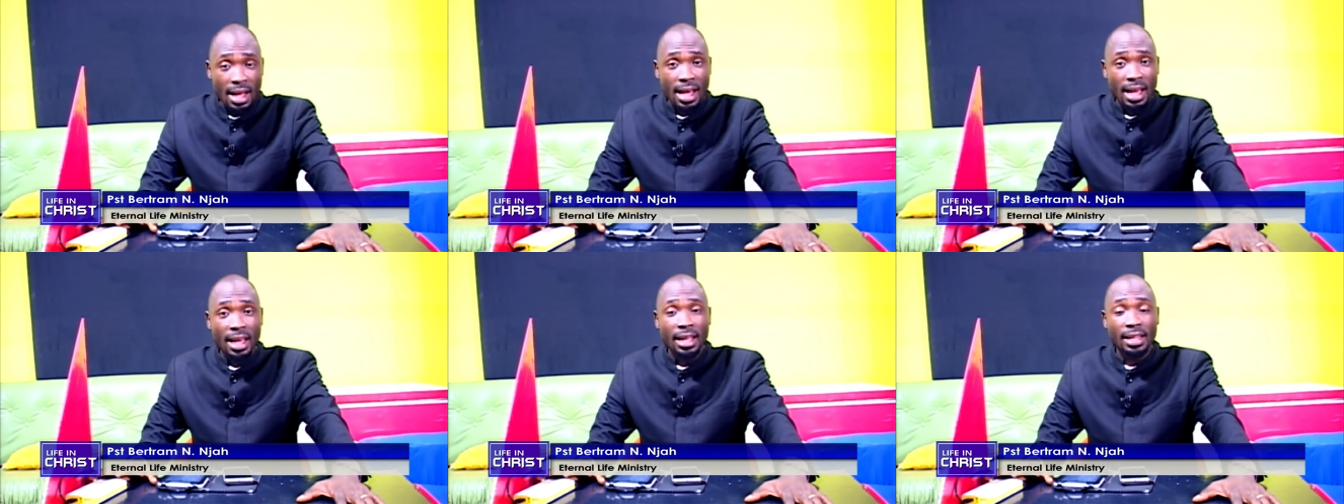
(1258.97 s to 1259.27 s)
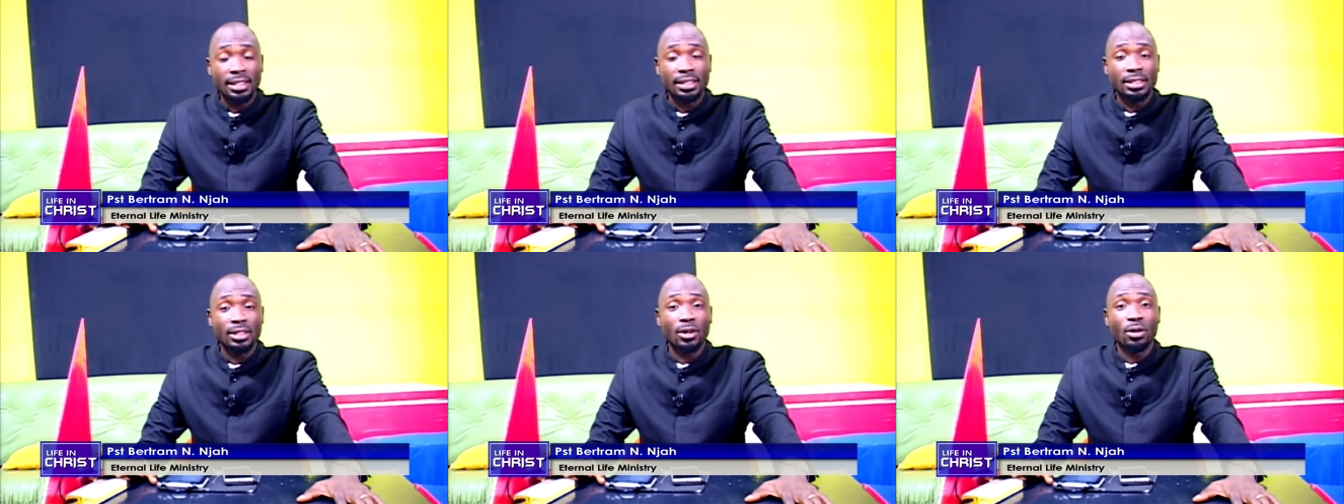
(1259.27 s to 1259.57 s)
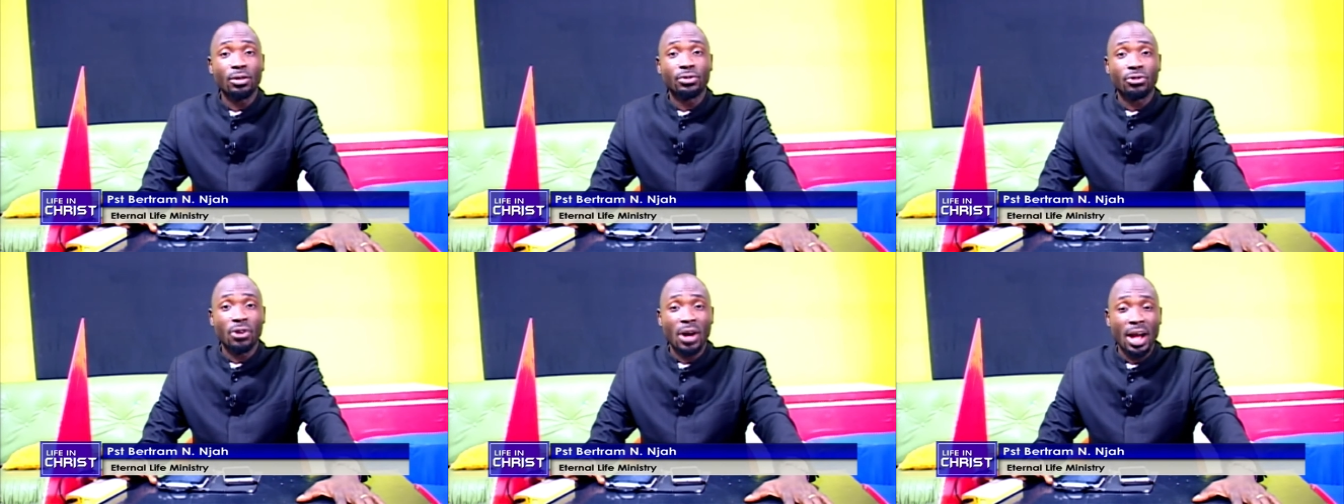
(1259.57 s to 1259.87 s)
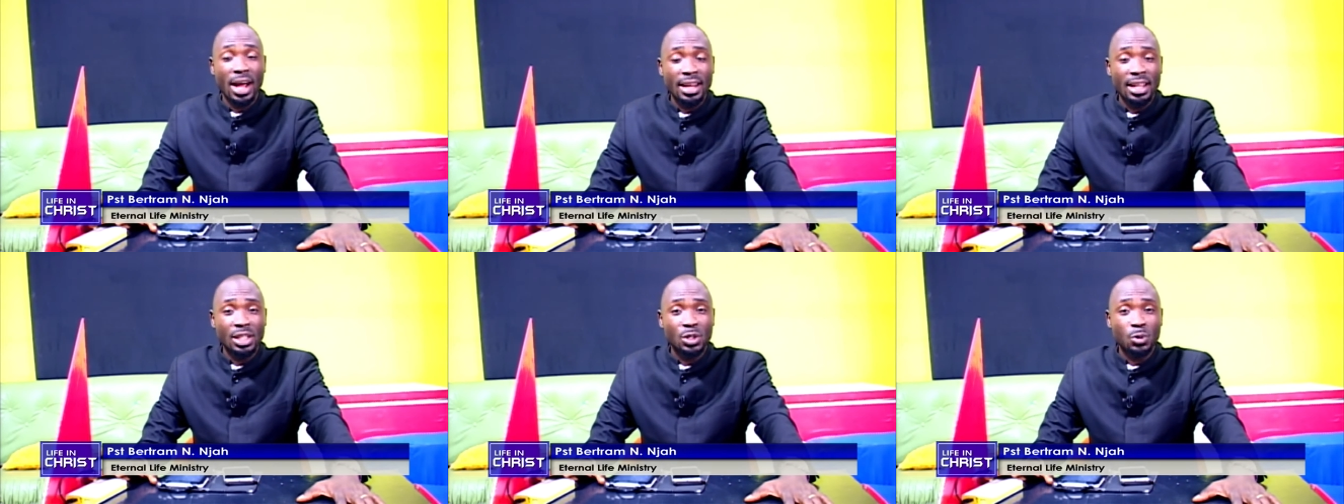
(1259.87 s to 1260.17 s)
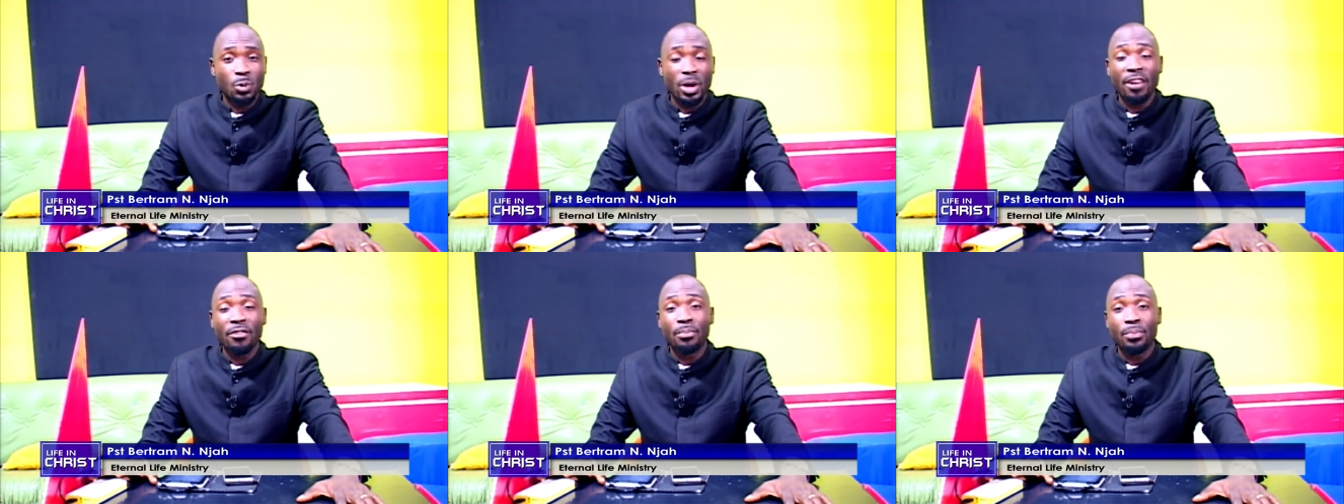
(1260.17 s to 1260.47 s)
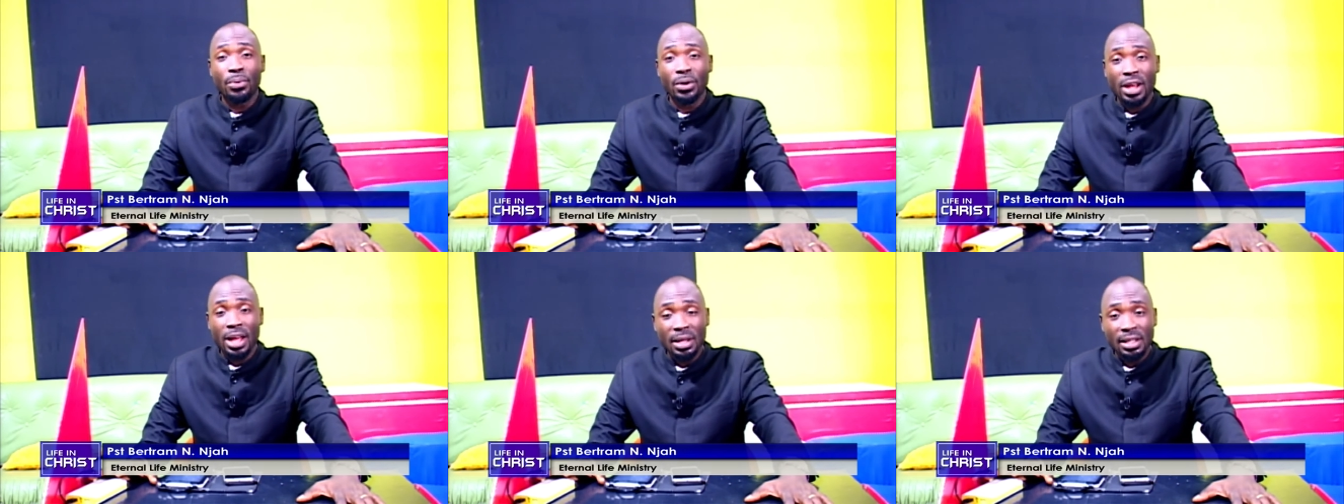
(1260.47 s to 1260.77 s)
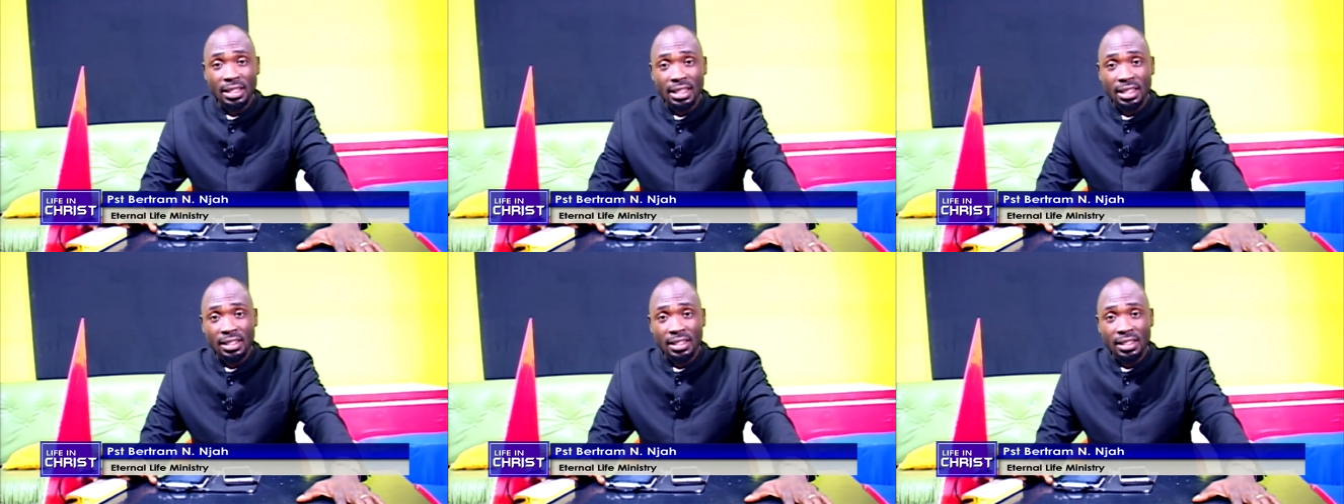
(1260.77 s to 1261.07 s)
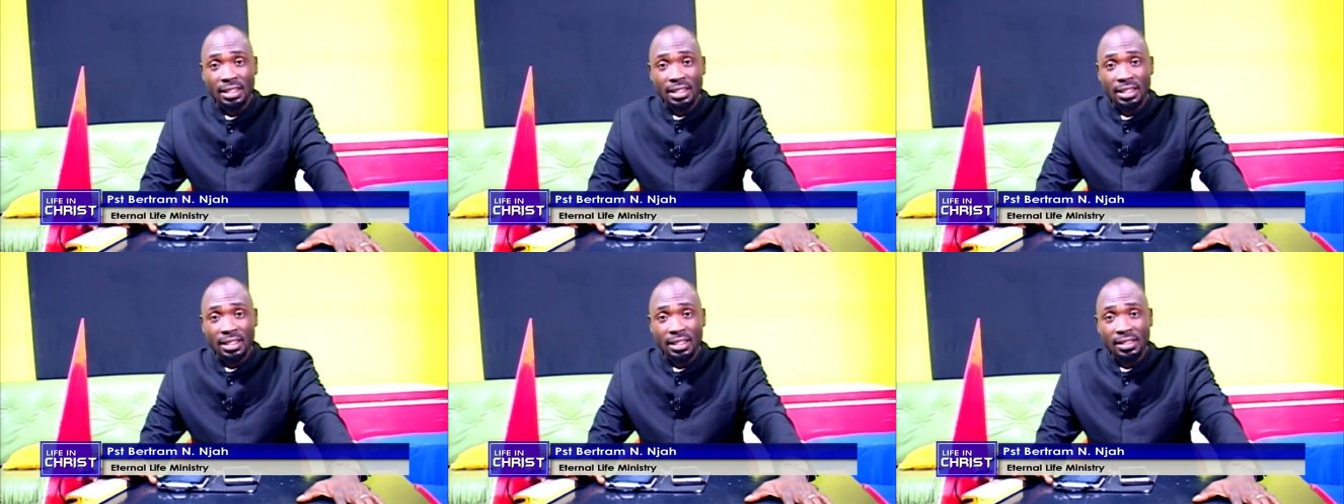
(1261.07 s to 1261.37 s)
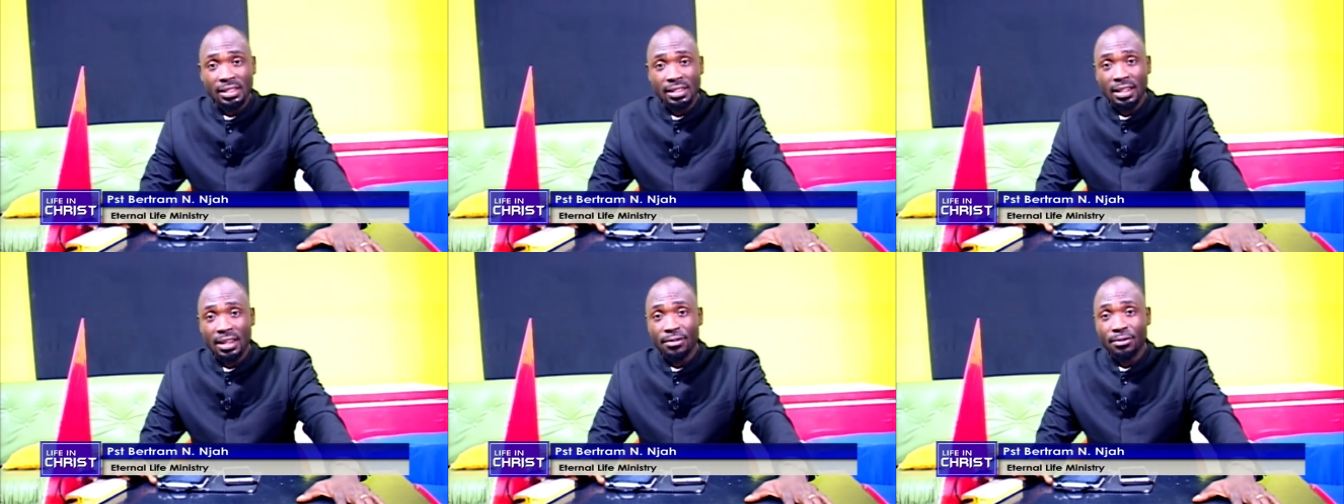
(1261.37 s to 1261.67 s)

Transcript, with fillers: And on Fridays, we have prayer meetings